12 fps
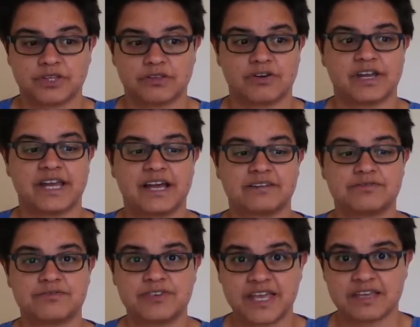I had
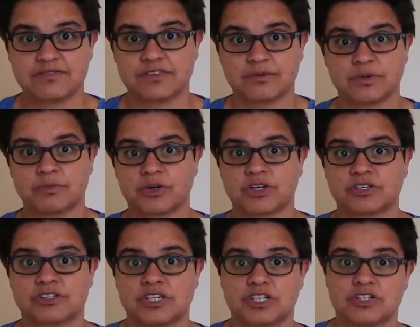faith that we were going to
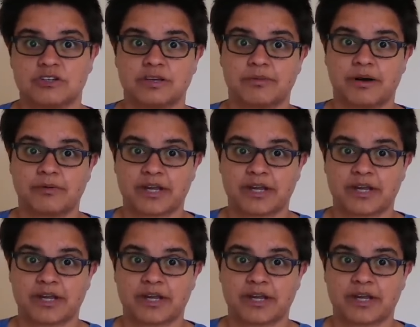see Julie Mao